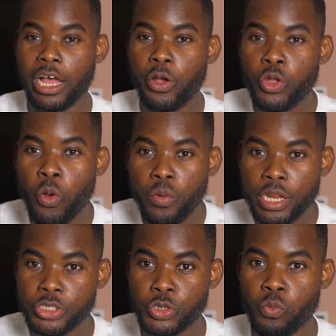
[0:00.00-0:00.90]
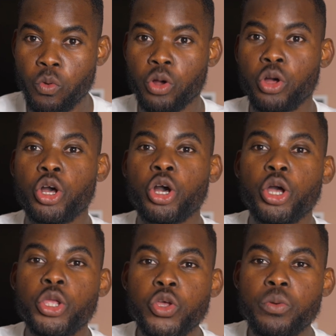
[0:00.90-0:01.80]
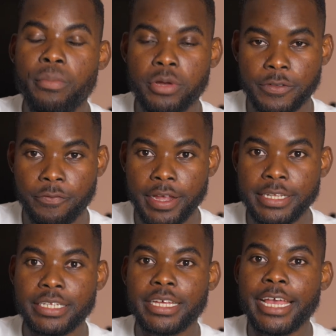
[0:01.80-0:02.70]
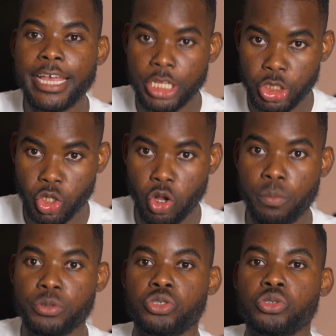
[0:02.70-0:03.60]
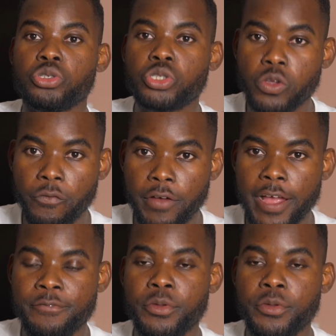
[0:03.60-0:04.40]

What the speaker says: you're willing to work, you must find a job to survive,